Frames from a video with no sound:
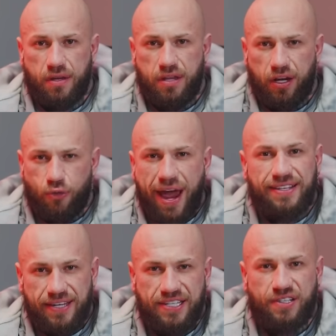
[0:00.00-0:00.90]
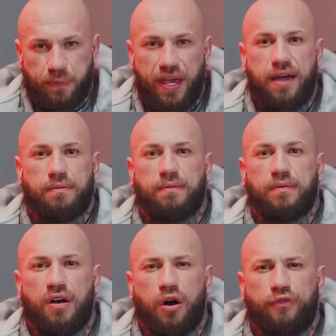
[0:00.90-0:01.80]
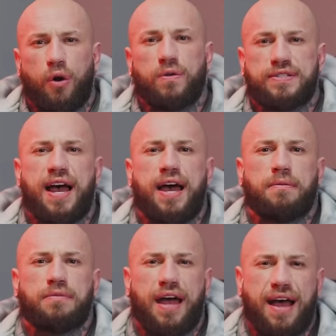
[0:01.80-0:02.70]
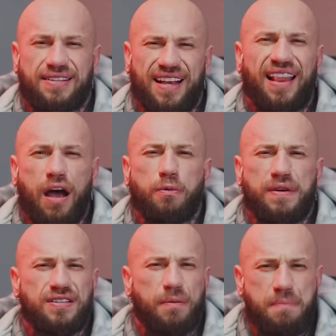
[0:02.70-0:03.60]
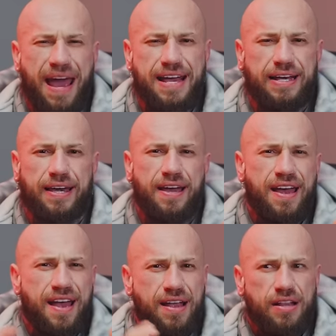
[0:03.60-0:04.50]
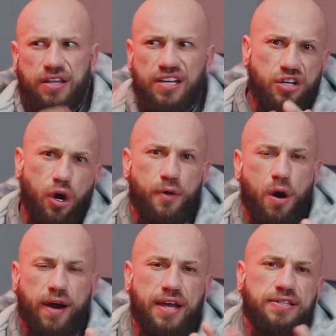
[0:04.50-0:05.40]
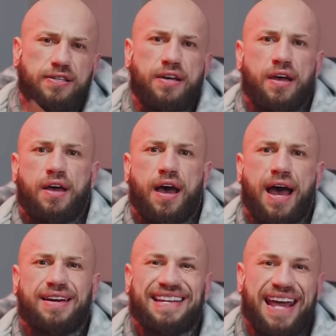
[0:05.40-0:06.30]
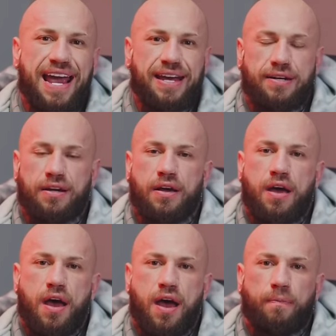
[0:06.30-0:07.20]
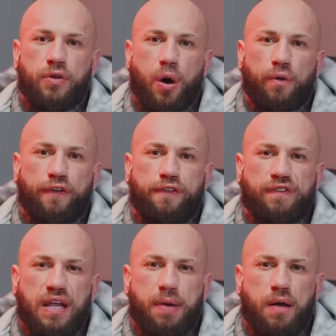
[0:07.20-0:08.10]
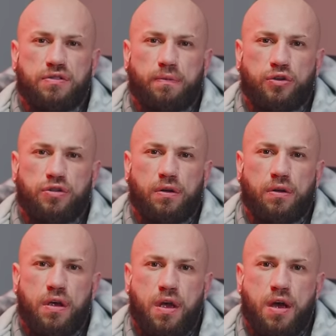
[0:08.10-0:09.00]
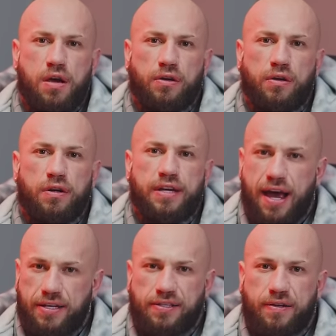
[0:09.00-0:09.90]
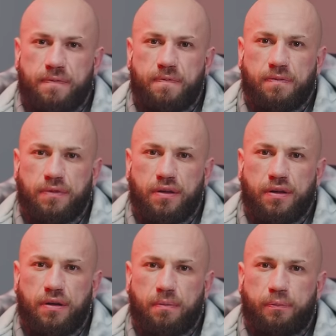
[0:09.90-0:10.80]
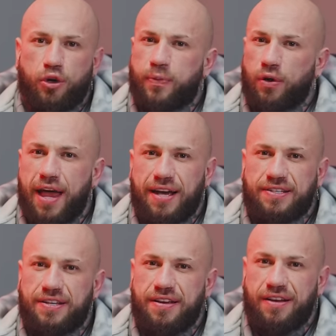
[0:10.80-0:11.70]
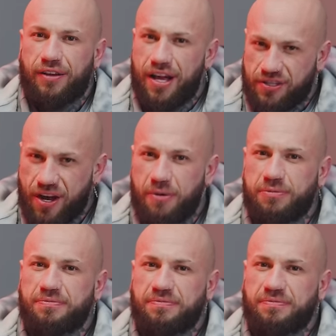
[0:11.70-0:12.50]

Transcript: the greatest split of all time that has allowed me to make this sort of progress and gain um, over 15 pounds of muscle. Guys, push pull legs. Let's go.